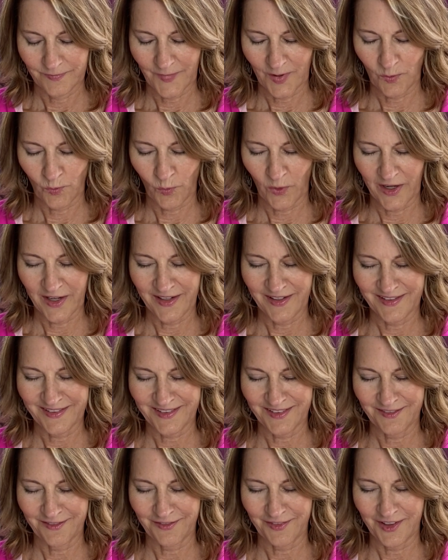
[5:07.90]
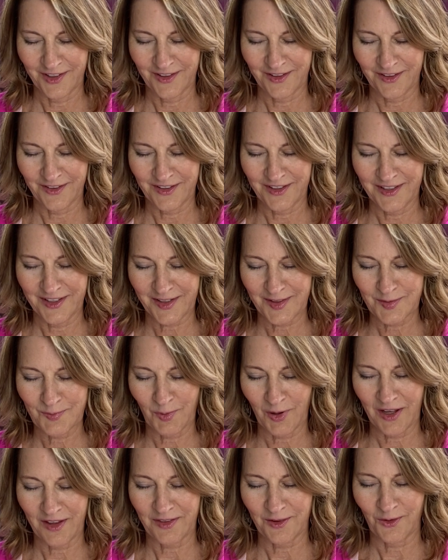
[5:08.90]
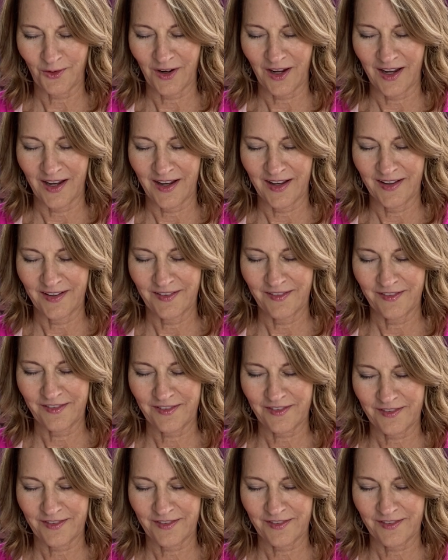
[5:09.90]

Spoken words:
And wait and feel the next breath arrive.